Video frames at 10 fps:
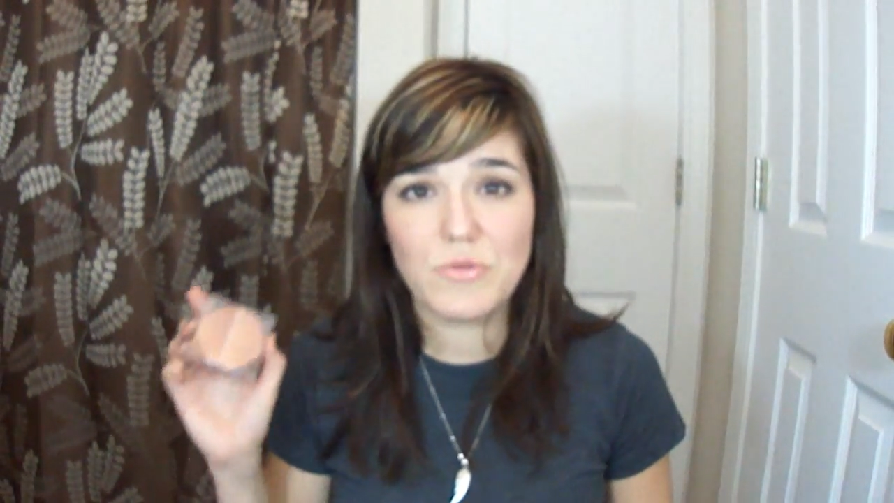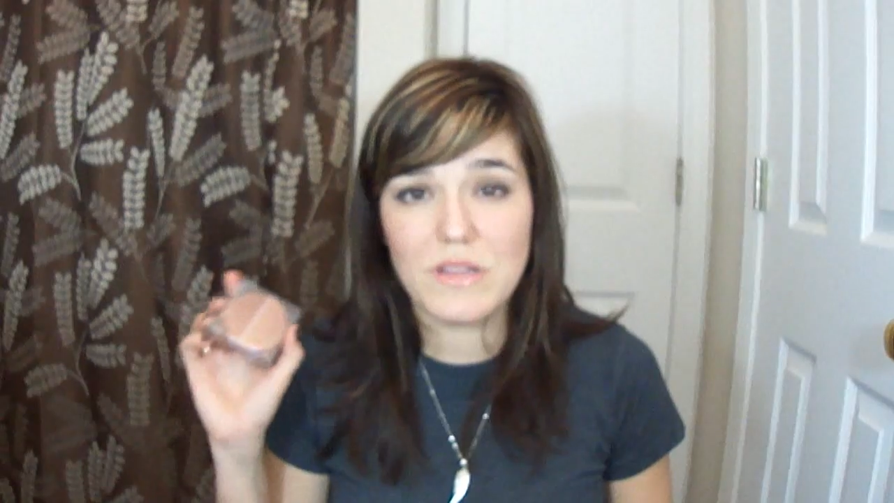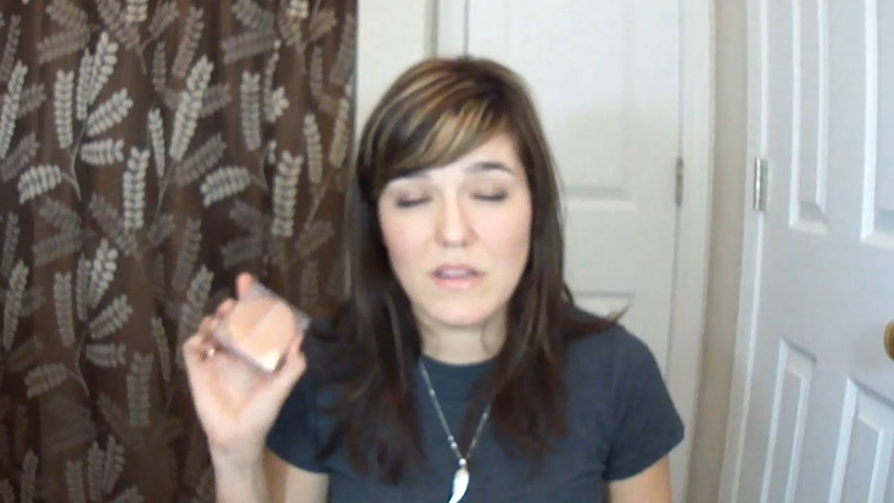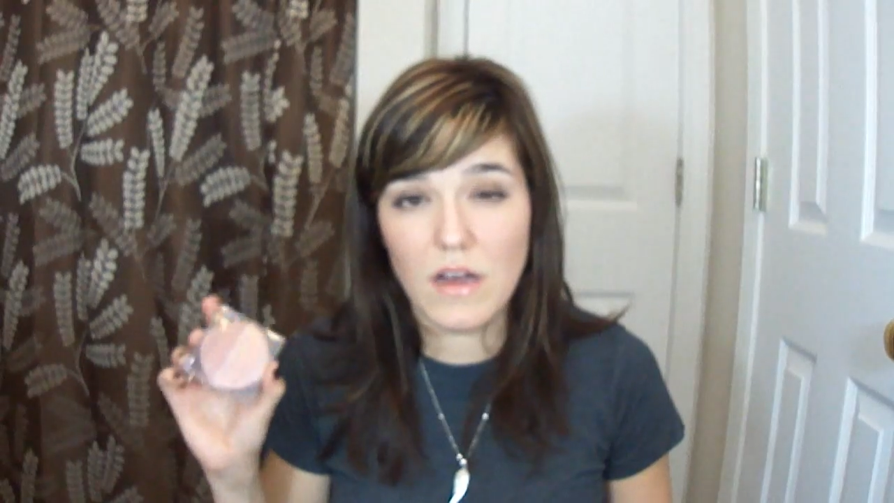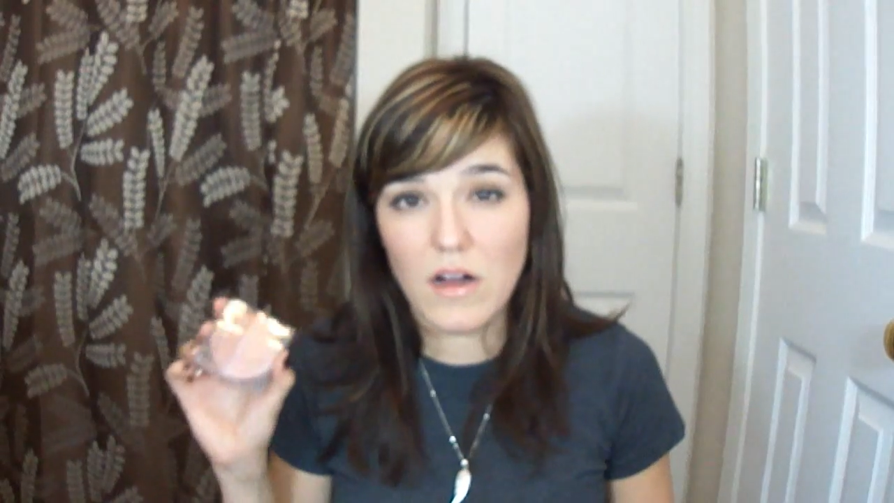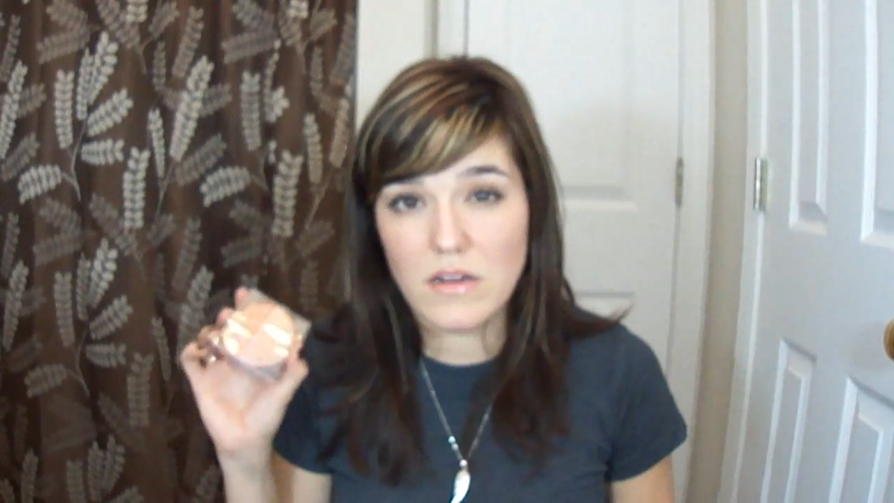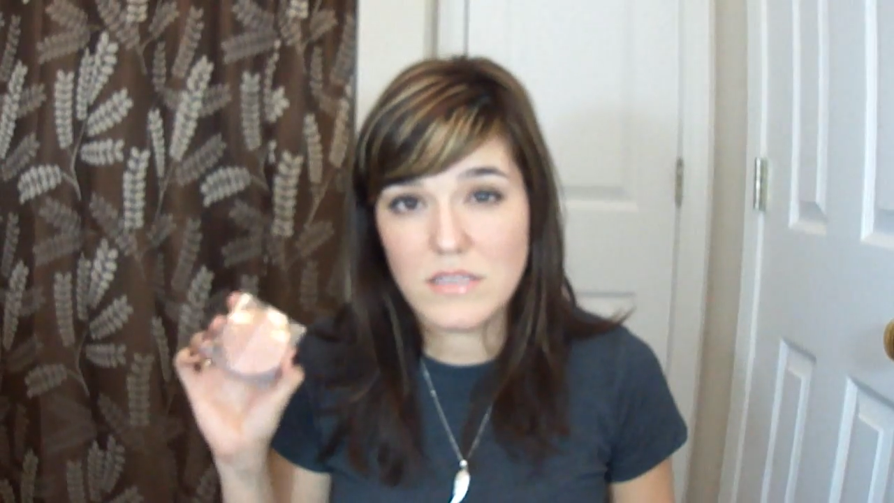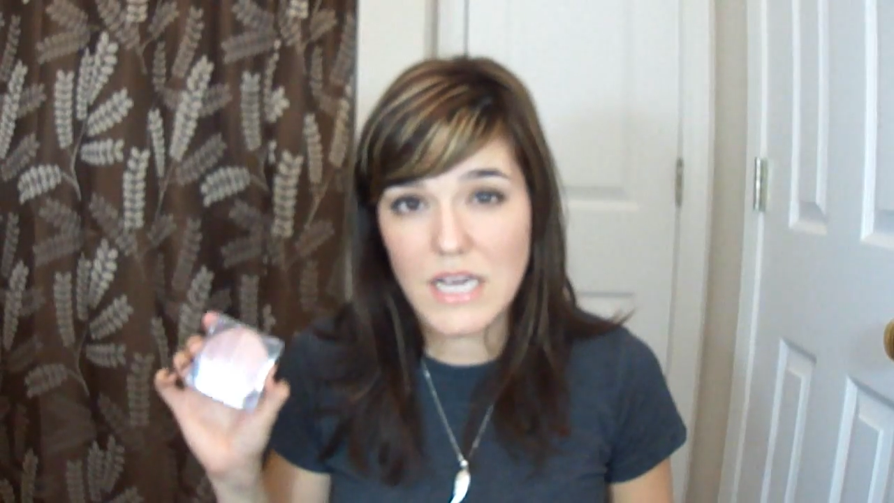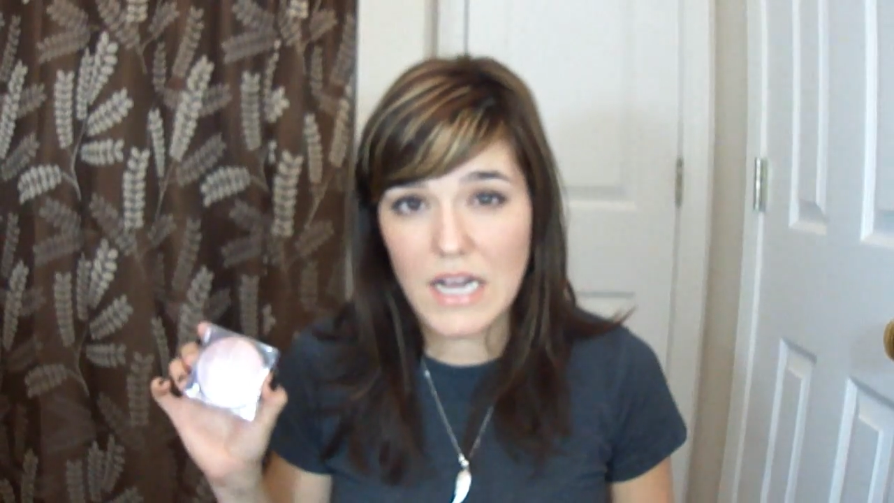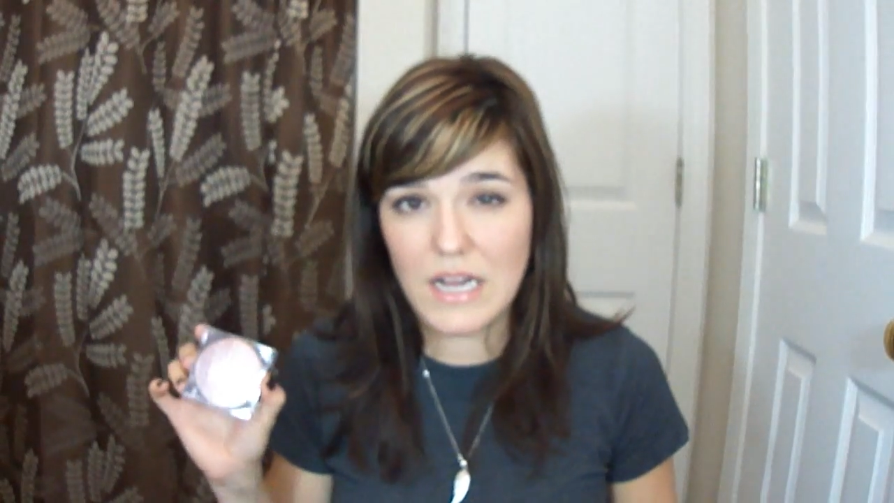you a long
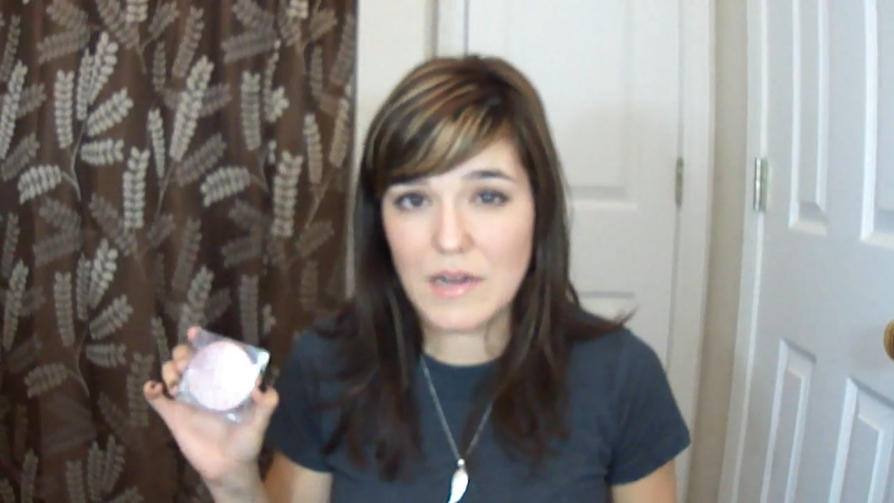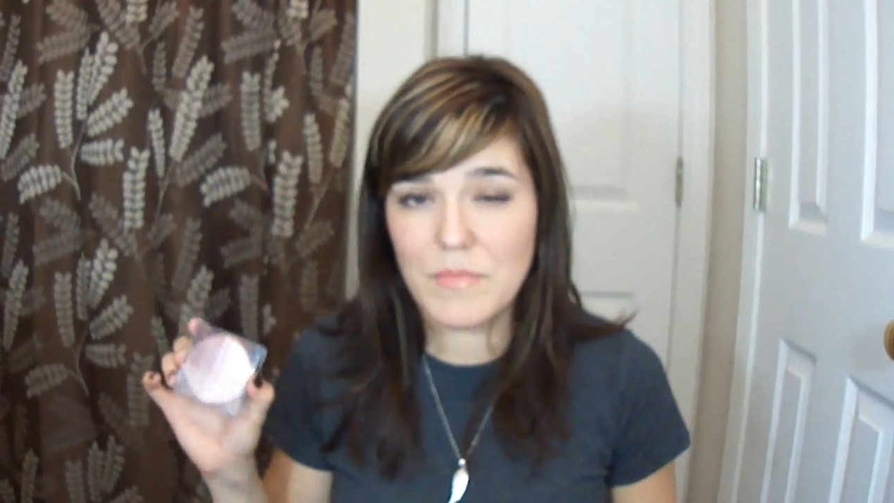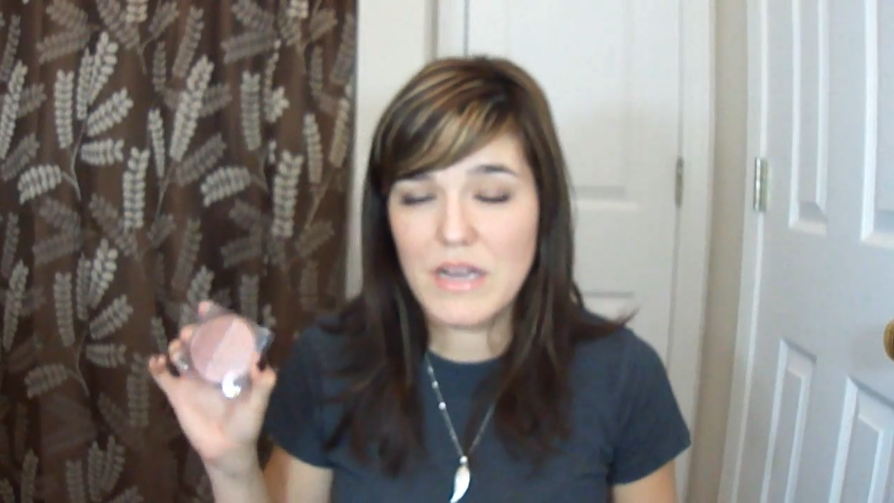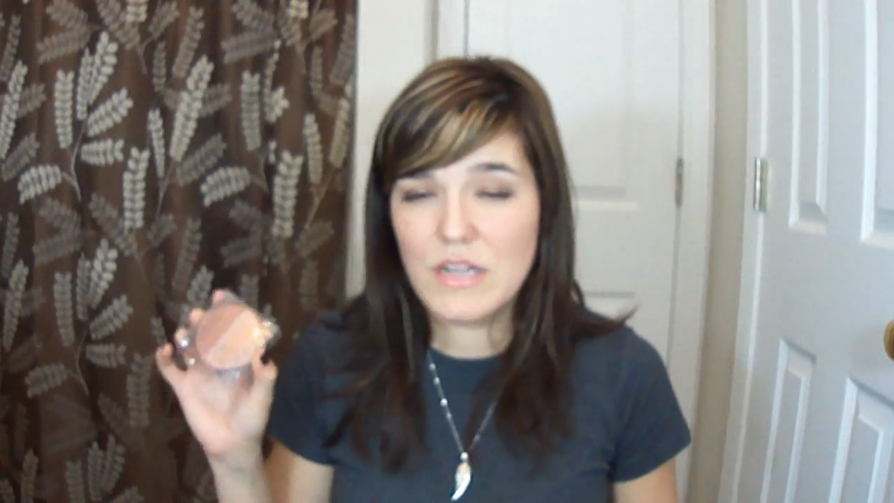time.